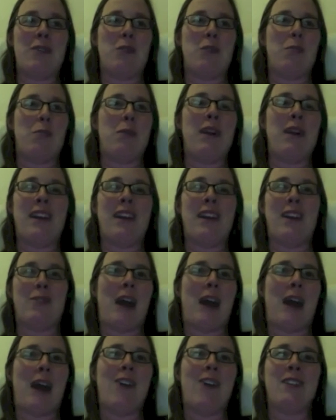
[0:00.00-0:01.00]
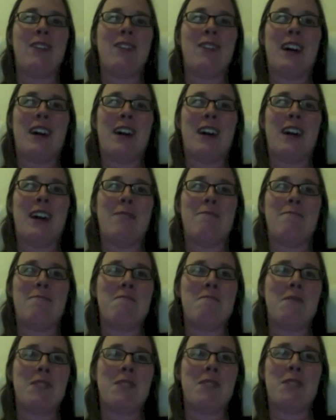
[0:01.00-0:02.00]
big and round, um,
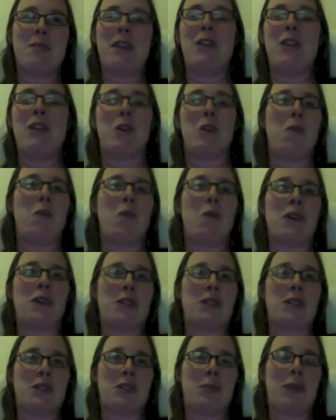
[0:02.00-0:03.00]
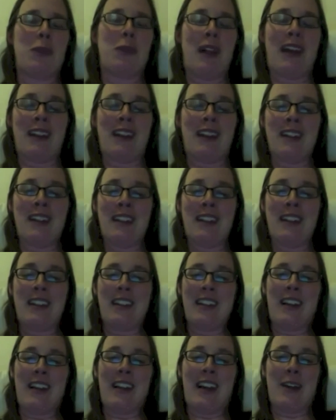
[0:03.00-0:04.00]
to me, you're a world, you're a planet.
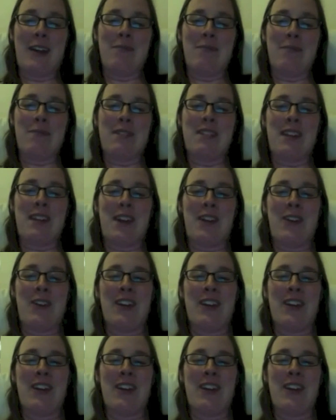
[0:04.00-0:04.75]
Um, so,